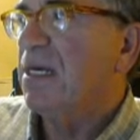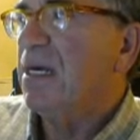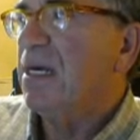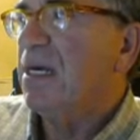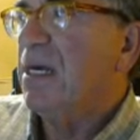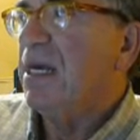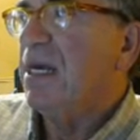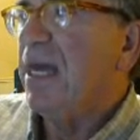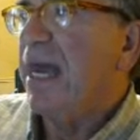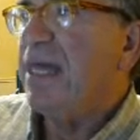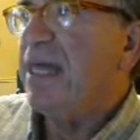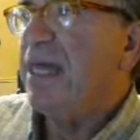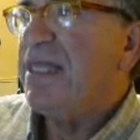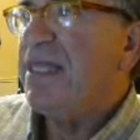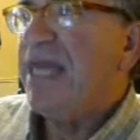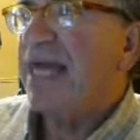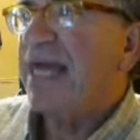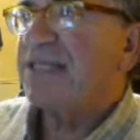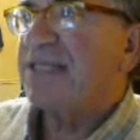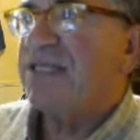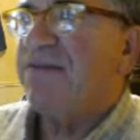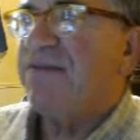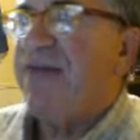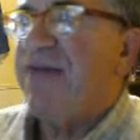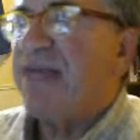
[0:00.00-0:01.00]
And the
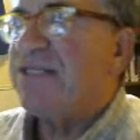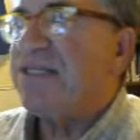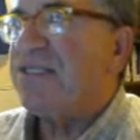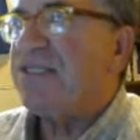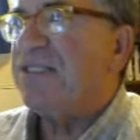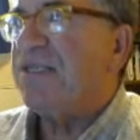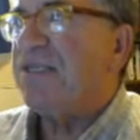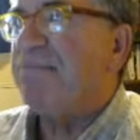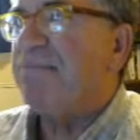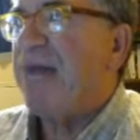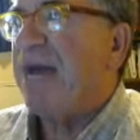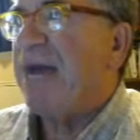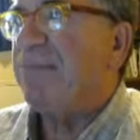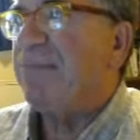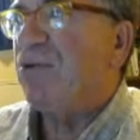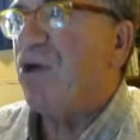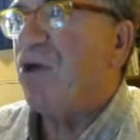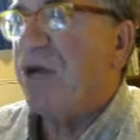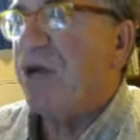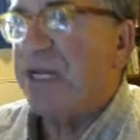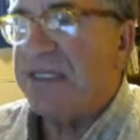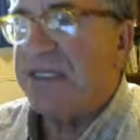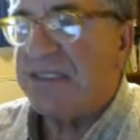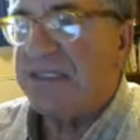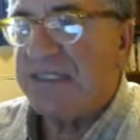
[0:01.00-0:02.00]
excavations of Babylon
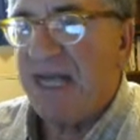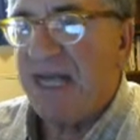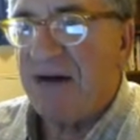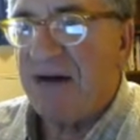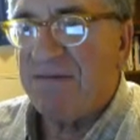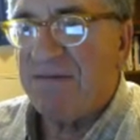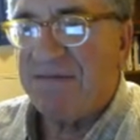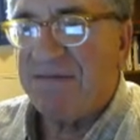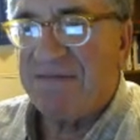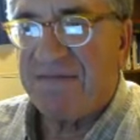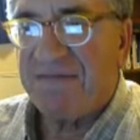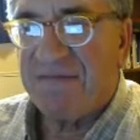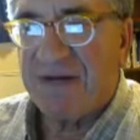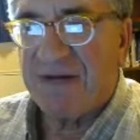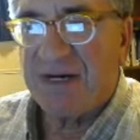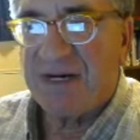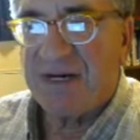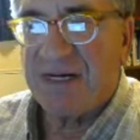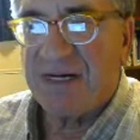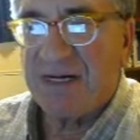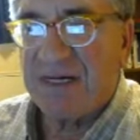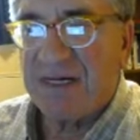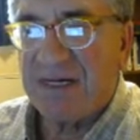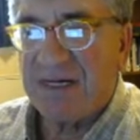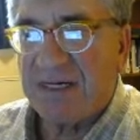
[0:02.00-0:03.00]
itself,
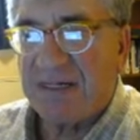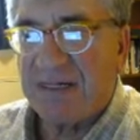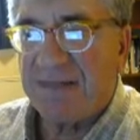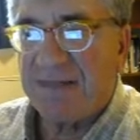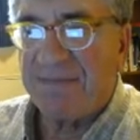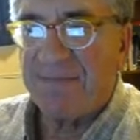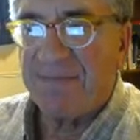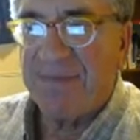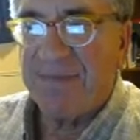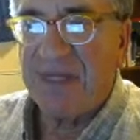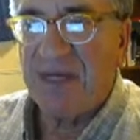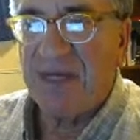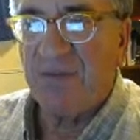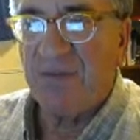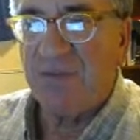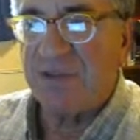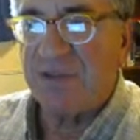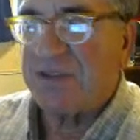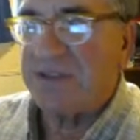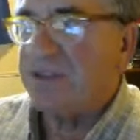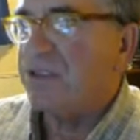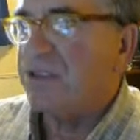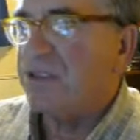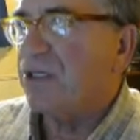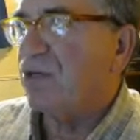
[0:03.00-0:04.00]
it
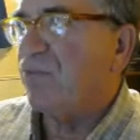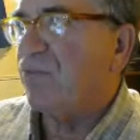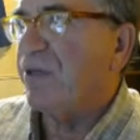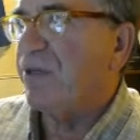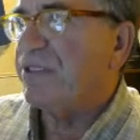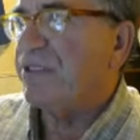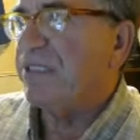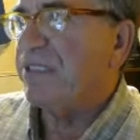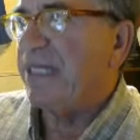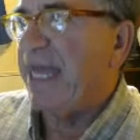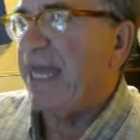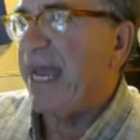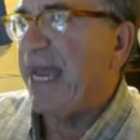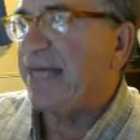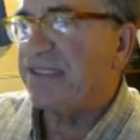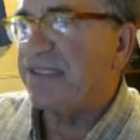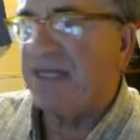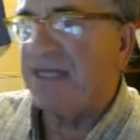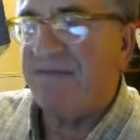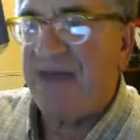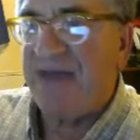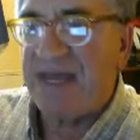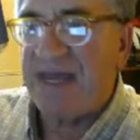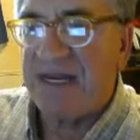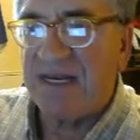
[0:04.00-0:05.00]
was originally
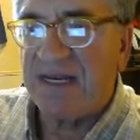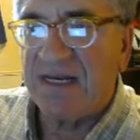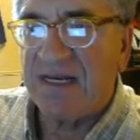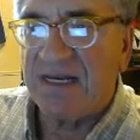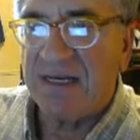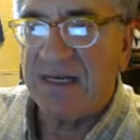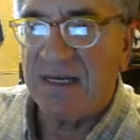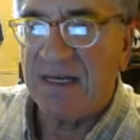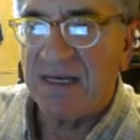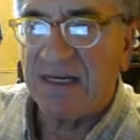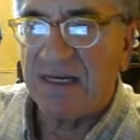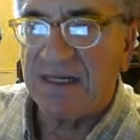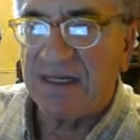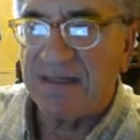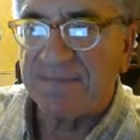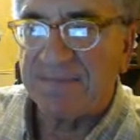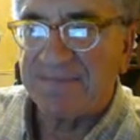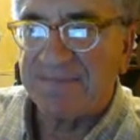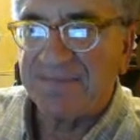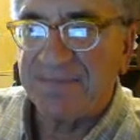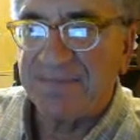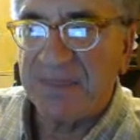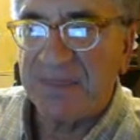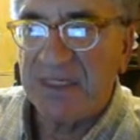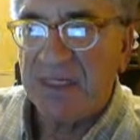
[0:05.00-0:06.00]
excavated
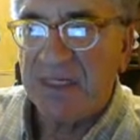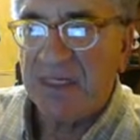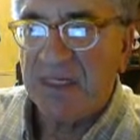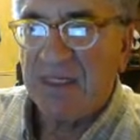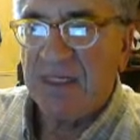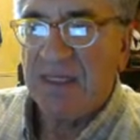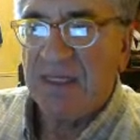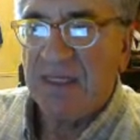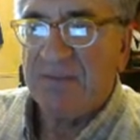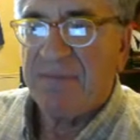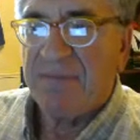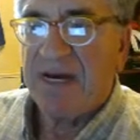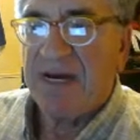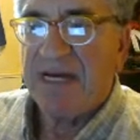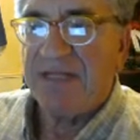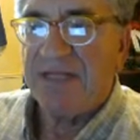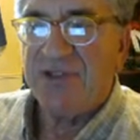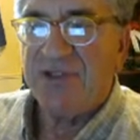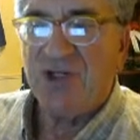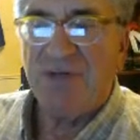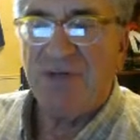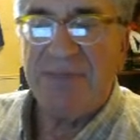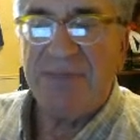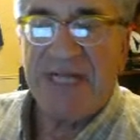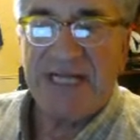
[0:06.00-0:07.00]
by a
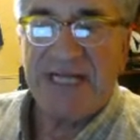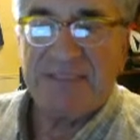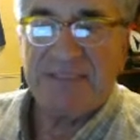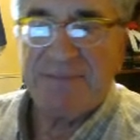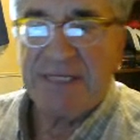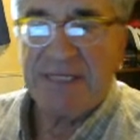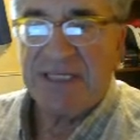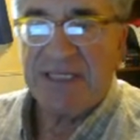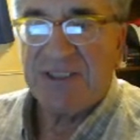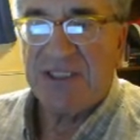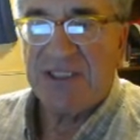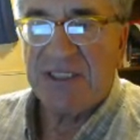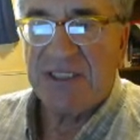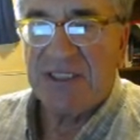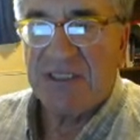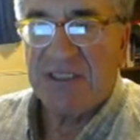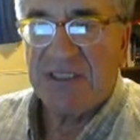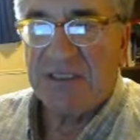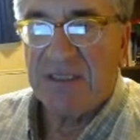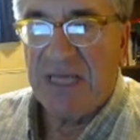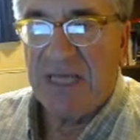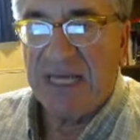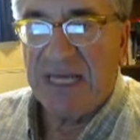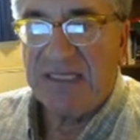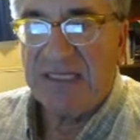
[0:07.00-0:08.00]
German expedition,
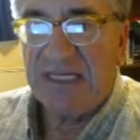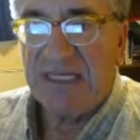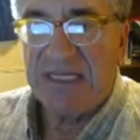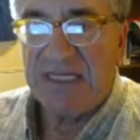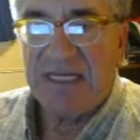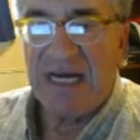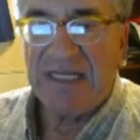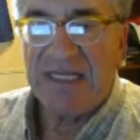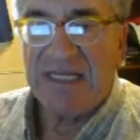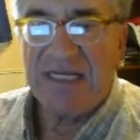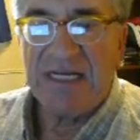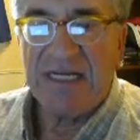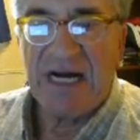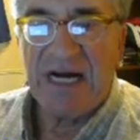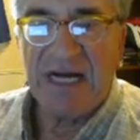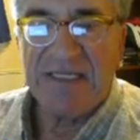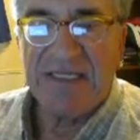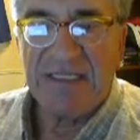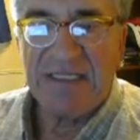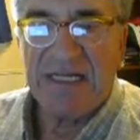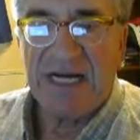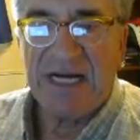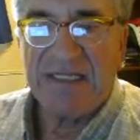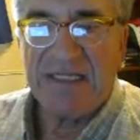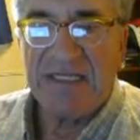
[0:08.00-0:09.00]
1899 to
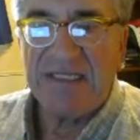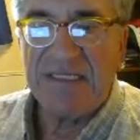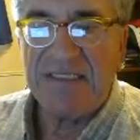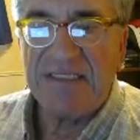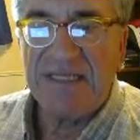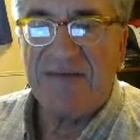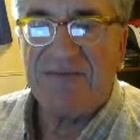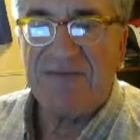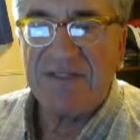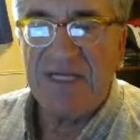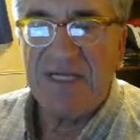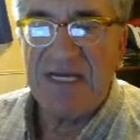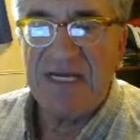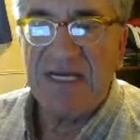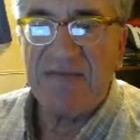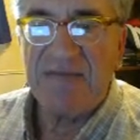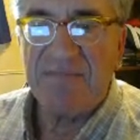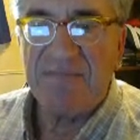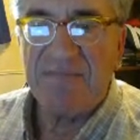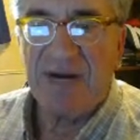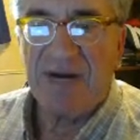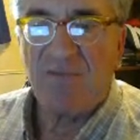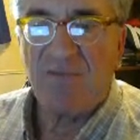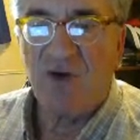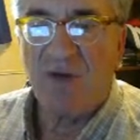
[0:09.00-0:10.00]
1917,
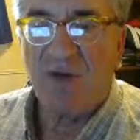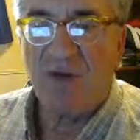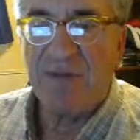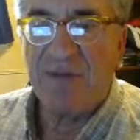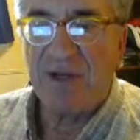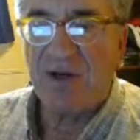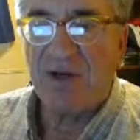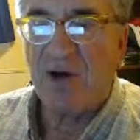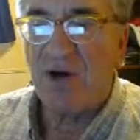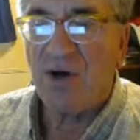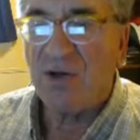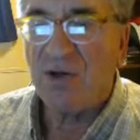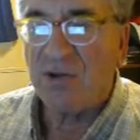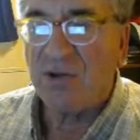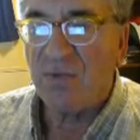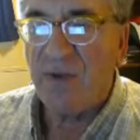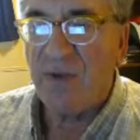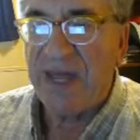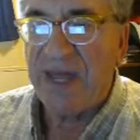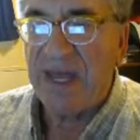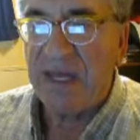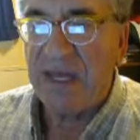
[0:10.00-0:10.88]
by Robert Caldwell,